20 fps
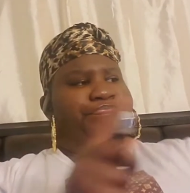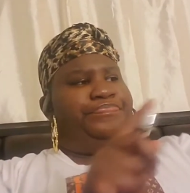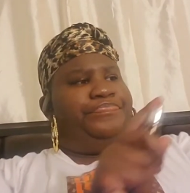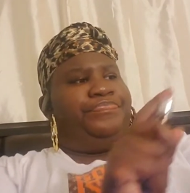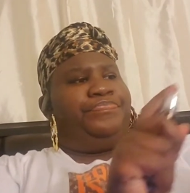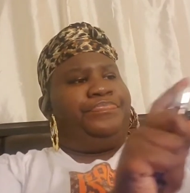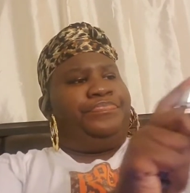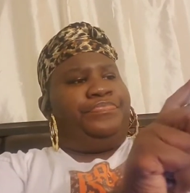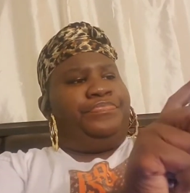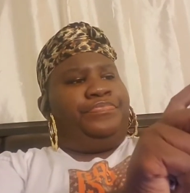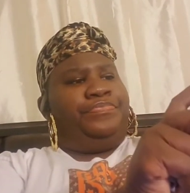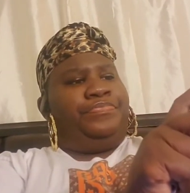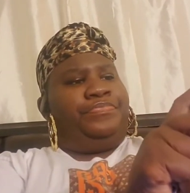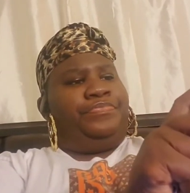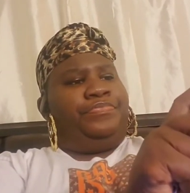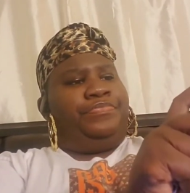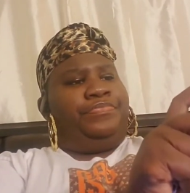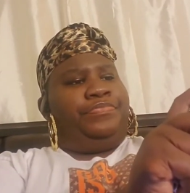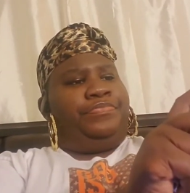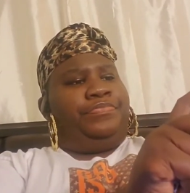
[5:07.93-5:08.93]

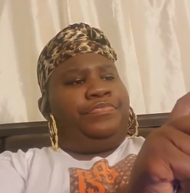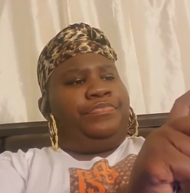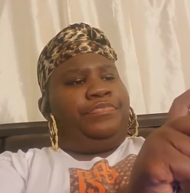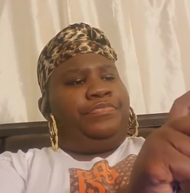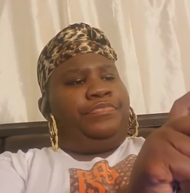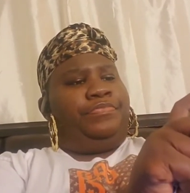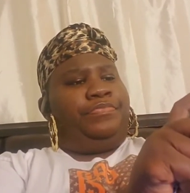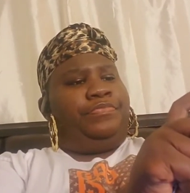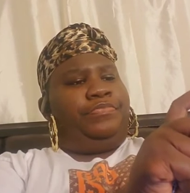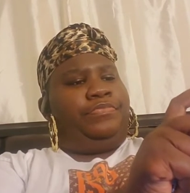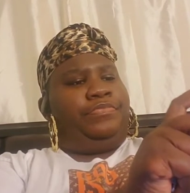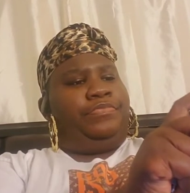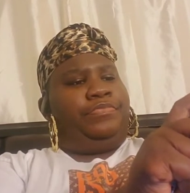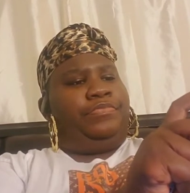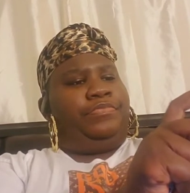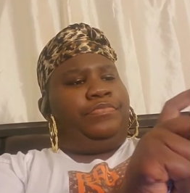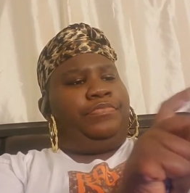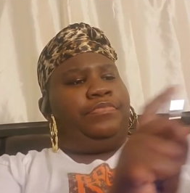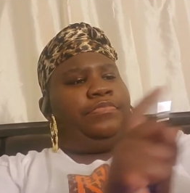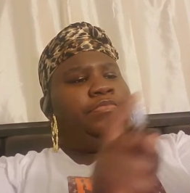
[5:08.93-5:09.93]
(silence)